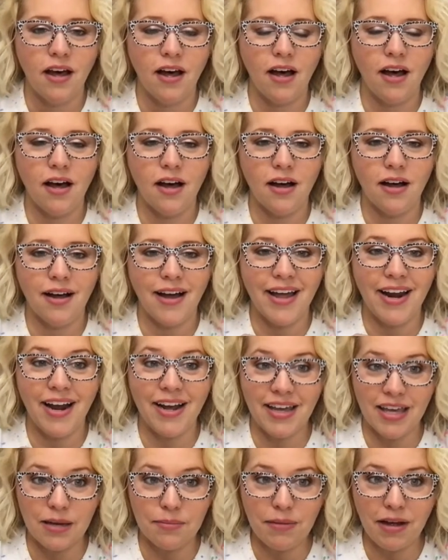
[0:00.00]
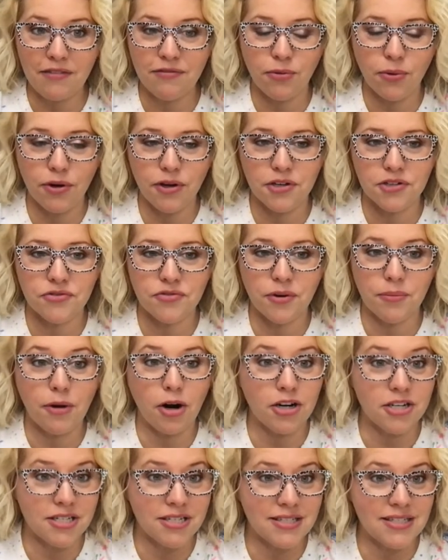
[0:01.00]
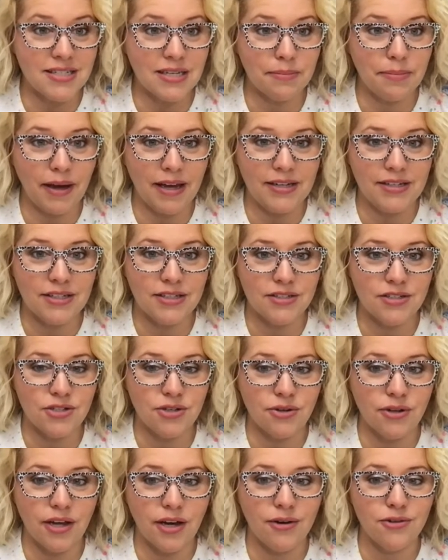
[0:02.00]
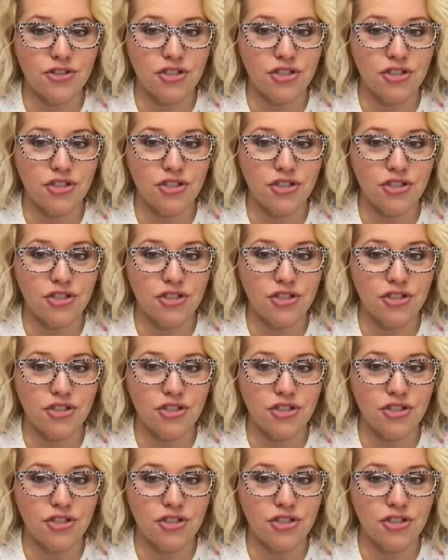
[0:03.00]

Uh, and I get my foils from Artistic Painting Studio,